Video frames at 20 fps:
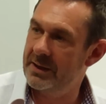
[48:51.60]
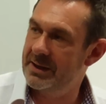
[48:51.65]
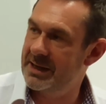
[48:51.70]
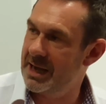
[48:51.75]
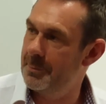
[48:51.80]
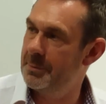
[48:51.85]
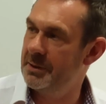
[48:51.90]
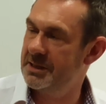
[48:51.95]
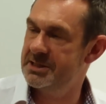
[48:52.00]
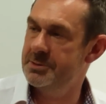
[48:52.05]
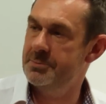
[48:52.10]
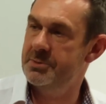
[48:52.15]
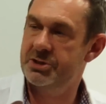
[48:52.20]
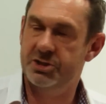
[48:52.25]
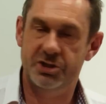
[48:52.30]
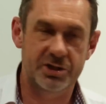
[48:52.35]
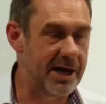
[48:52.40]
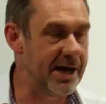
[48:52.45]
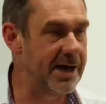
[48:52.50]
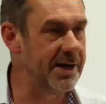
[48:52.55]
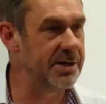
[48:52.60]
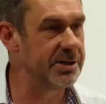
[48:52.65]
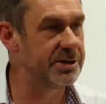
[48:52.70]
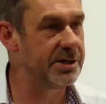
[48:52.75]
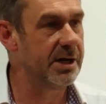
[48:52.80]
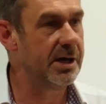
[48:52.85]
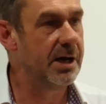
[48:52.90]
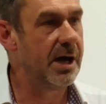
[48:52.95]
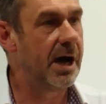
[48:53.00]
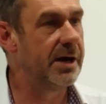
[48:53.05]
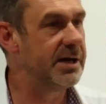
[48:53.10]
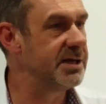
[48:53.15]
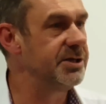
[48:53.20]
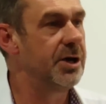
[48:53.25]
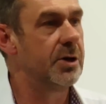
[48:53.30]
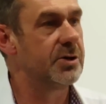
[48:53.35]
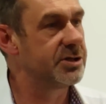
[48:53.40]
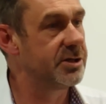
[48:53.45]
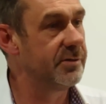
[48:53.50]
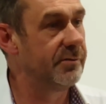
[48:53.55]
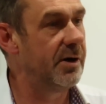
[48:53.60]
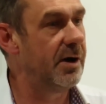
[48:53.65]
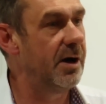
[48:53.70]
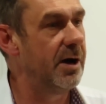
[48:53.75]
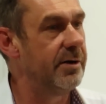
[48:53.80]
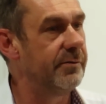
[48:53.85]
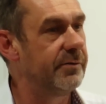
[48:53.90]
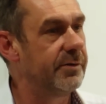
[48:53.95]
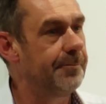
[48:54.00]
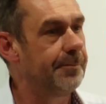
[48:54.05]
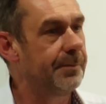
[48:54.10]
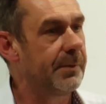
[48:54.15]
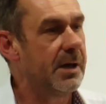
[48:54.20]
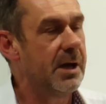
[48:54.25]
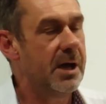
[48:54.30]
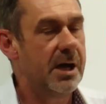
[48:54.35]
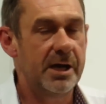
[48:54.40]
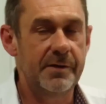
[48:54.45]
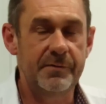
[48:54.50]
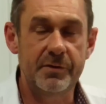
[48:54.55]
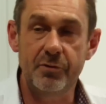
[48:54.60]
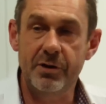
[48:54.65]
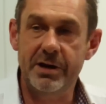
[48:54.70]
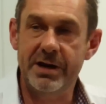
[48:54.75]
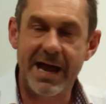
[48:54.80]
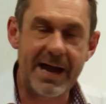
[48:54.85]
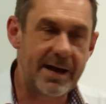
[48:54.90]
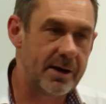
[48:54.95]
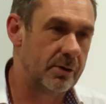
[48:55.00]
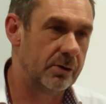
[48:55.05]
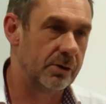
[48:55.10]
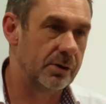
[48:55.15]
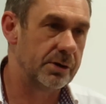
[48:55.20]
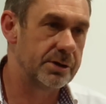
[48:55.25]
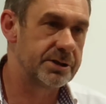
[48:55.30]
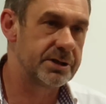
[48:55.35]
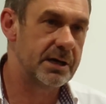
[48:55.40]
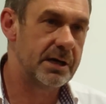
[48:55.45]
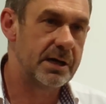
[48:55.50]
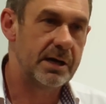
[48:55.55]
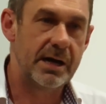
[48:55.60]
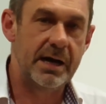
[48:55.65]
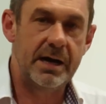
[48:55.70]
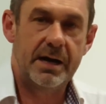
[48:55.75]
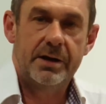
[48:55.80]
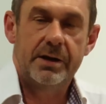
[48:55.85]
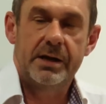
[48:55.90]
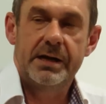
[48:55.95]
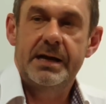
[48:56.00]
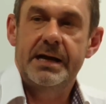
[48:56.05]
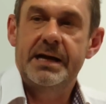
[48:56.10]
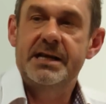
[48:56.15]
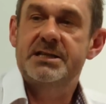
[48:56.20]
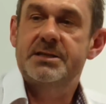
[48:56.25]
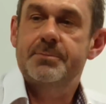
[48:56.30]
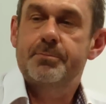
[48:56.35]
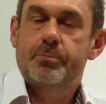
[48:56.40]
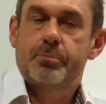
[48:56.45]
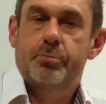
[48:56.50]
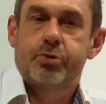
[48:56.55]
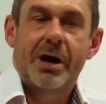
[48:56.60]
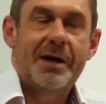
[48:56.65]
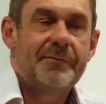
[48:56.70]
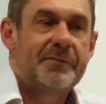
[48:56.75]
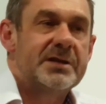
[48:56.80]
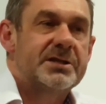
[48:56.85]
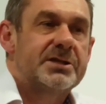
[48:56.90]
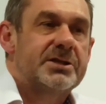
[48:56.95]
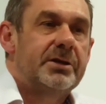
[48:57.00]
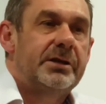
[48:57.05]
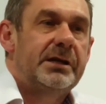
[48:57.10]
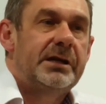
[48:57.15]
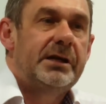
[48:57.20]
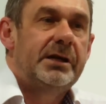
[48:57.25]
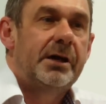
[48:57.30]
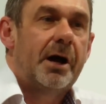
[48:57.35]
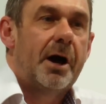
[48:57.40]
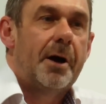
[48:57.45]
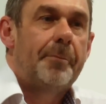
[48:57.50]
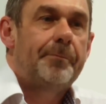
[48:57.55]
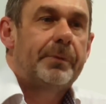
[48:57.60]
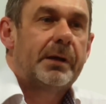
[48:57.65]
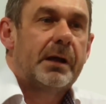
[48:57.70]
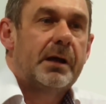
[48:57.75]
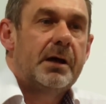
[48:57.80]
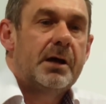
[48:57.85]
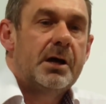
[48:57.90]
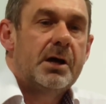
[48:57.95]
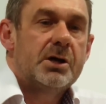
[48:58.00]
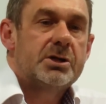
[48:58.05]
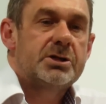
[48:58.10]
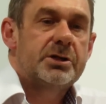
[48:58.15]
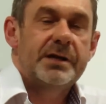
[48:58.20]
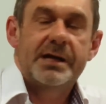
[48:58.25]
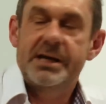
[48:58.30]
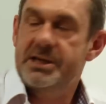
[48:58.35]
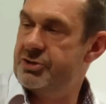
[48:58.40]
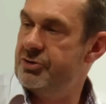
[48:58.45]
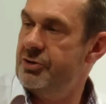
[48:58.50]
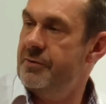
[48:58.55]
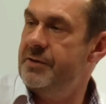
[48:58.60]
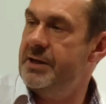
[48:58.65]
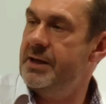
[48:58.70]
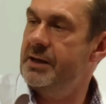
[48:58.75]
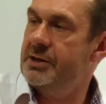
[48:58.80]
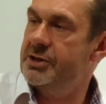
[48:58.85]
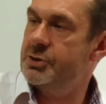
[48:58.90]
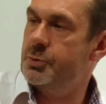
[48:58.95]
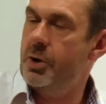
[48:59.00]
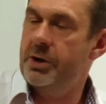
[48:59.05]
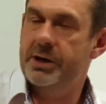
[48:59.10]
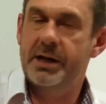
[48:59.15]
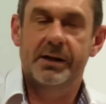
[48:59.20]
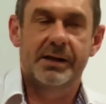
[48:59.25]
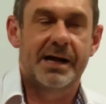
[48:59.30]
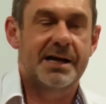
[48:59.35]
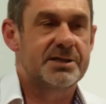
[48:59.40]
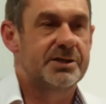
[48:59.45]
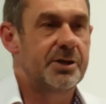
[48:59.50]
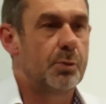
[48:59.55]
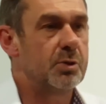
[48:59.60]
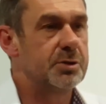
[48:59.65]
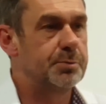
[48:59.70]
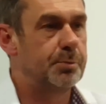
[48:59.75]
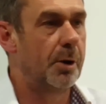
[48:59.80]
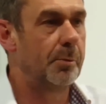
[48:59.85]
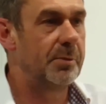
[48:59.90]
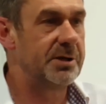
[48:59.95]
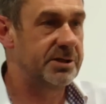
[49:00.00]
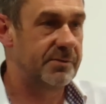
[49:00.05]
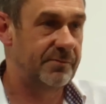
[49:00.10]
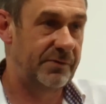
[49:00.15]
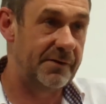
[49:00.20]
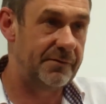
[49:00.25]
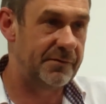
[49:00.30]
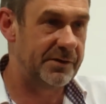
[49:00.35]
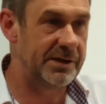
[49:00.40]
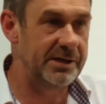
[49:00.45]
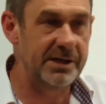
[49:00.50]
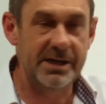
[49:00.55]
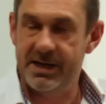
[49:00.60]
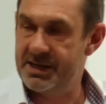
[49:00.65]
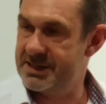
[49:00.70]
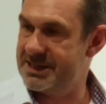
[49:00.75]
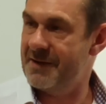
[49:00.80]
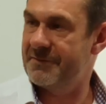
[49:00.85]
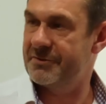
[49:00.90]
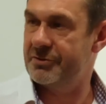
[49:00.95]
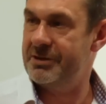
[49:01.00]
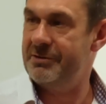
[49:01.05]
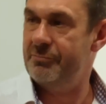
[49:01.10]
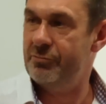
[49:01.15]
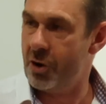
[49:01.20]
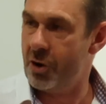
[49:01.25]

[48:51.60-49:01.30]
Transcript: that capitalism has changed and has now survived? And if you read Engels, in his preface to the history of the English working class that was published 50 years after he